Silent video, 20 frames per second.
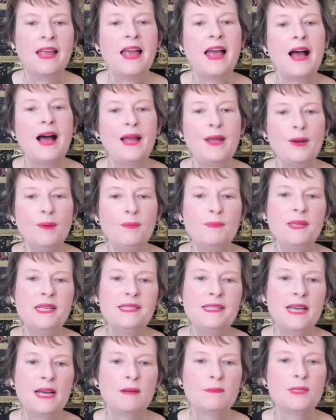I hope
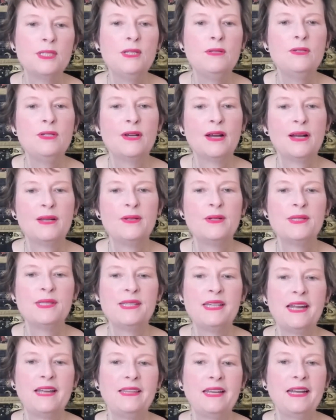this helps you to
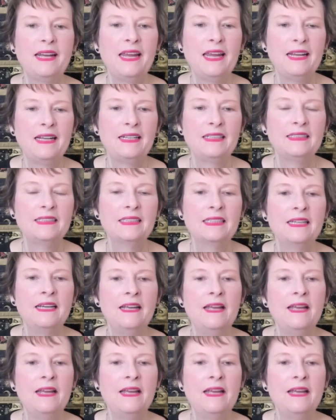understand the kings.